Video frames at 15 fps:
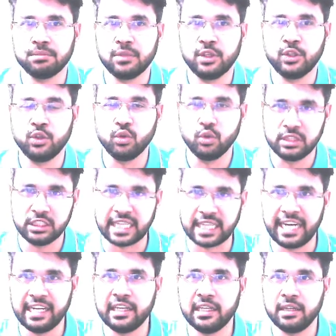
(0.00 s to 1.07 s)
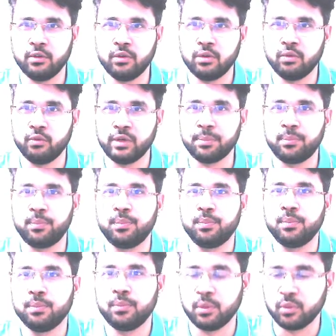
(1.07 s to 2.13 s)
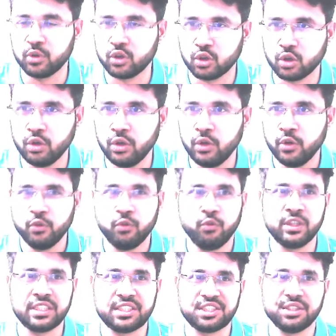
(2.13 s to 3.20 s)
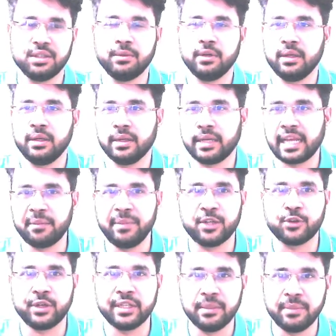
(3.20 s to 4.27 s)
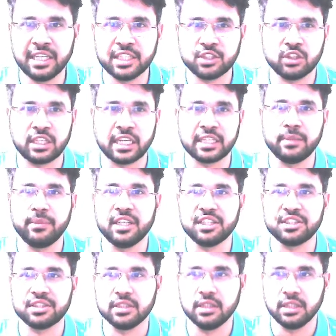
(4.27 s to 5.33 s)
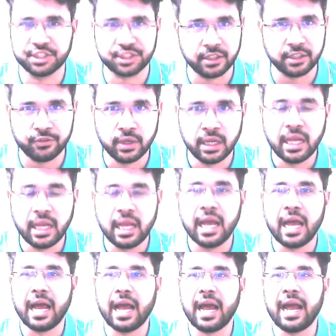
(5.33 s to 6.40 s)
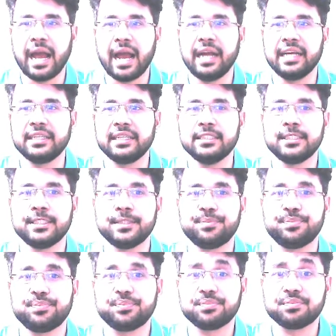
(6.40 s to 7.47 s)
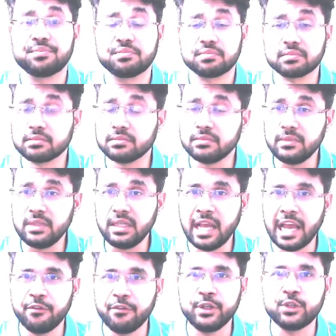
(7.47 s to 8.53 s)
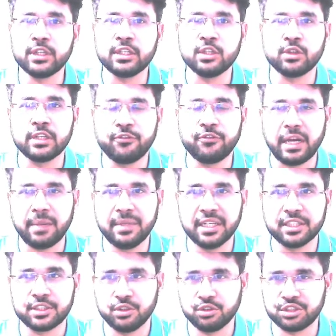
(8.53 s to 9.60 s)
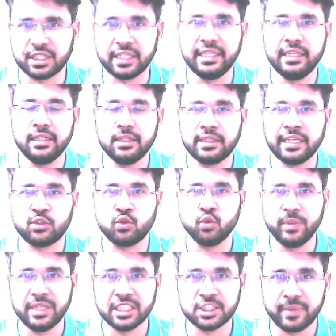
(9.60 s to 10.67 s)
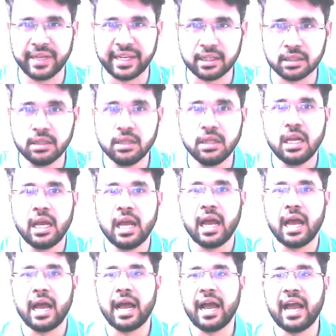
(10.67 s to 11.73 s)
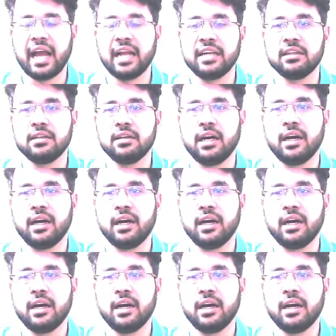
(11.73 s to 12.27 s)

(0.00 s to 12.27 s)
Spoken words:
you decide one Pomodoro, which can be a 20 minutes or 30 minutes stuff, and every 20-25 minutes you study, take 2 minutes break, and